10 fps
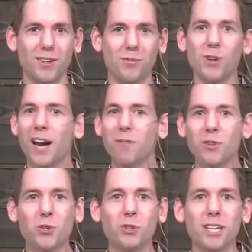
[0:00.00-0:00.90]
Wherever
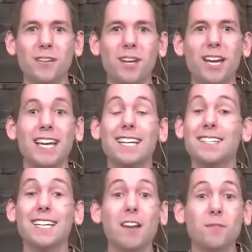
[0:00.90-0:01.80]
you live
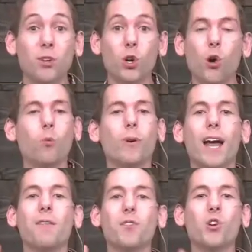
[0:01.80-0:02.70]
in Denver or
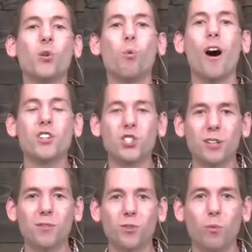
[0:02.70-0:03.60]
wherever you're
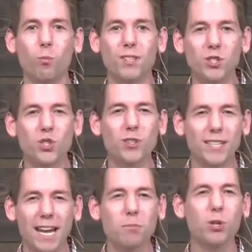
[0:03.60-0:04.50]
watching from, what does your
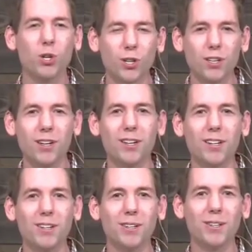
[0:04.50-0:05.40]
neighborhood
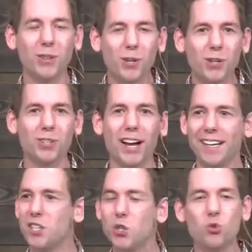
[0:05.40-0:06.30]
look
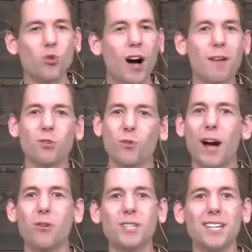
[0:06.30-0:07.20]
like? As you drive
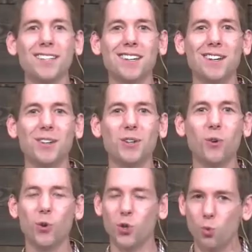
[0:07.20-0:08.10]
around it
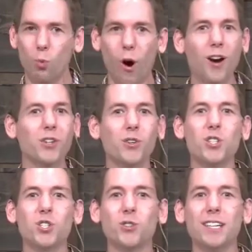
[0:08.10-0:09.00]
or you walk your
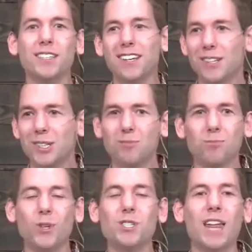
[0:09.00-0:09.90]
street,
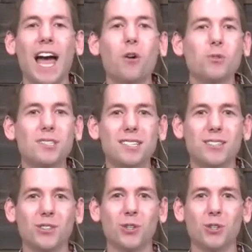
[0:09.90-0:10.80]
what do the
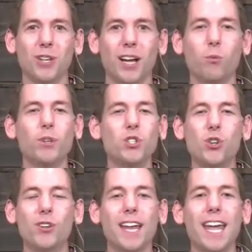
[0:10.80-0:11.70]
houses look like? What do
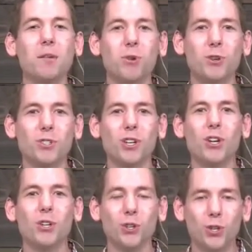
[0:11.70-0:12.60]
your neighbors
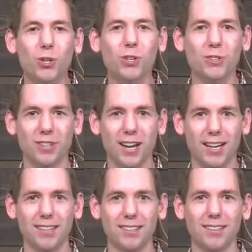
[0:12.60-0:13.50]
look like?